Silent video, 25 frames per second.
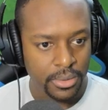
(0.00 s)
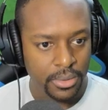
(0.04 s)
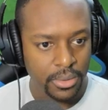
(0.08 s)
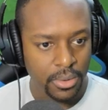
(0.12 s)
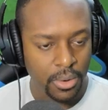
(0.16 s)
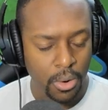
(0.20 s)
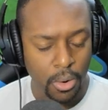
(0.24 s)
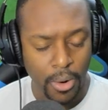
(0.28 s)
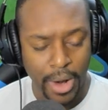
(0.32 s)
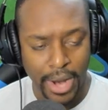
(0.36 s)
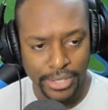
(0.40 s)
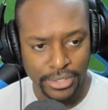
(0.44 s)

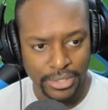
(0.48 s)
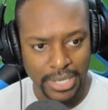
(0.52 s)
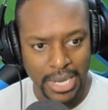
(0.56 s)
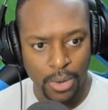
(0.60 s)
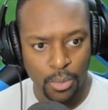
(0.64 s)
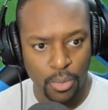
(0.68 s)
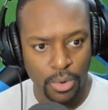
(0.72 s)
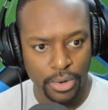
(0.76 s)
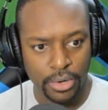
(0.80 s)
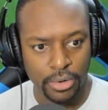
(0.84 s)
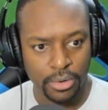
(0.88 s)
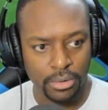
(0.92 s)
Or actually, I
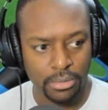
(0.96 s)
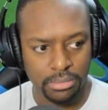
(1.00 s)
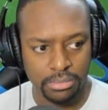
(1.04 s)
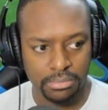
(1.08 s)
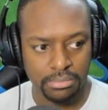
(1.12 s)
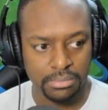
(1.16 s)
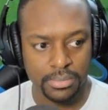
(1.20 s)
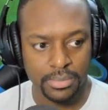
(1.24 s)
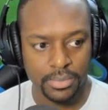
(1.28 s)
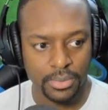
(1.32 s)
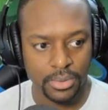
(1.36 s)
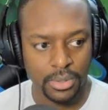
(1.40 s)
wonder
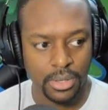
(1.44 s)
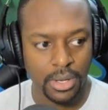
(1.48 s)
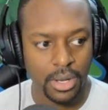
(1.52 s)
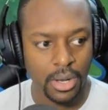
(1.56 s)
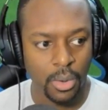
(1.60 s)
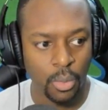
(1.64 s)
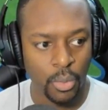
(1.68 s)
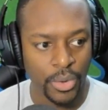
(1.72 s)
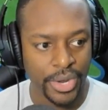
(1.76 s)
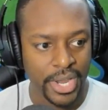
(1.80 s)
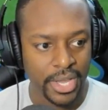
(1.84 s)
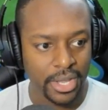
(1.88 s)
uh,
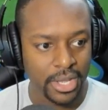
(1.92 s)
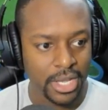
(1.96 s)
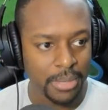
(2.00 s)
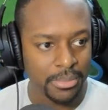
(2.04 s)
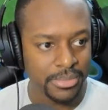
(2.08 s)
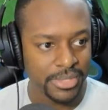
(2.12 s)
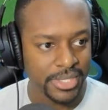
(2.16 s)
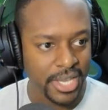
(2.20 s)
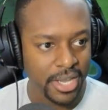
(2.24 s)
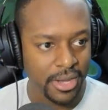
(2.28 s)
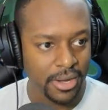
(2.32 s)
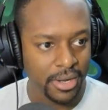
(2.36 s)
when it
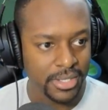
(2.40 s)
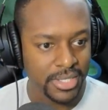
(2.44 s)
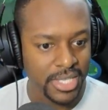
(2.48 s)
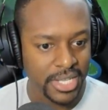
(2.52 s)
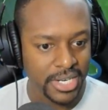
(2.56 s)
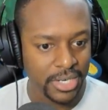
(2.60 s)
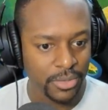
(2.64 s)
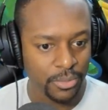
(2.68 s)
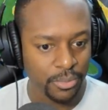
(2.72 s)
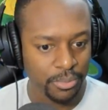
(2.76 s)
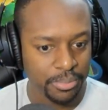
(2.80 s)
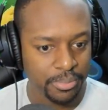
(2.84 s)
comes out because I
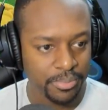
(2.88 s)
didn't